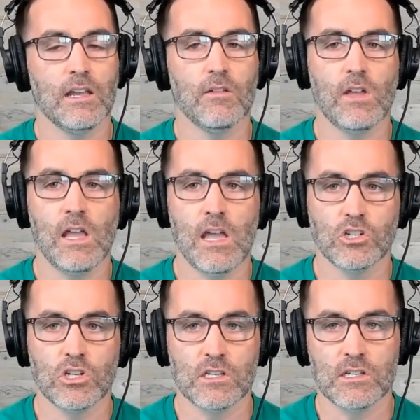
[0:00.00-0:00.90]
taking
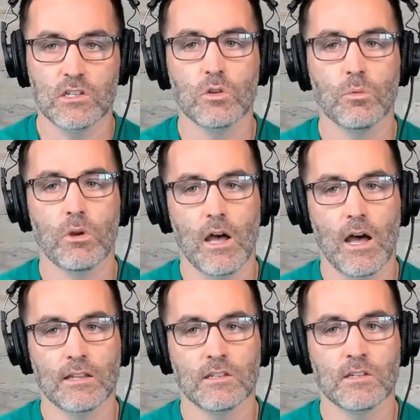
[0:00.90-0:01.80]
vacations in super
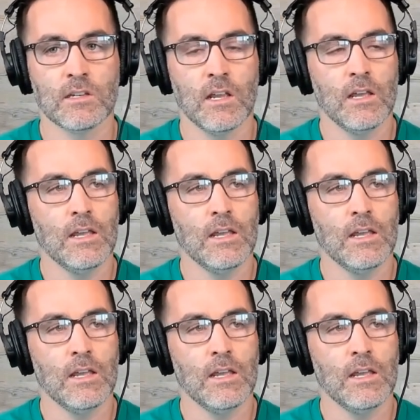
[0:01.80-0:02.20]
yachts.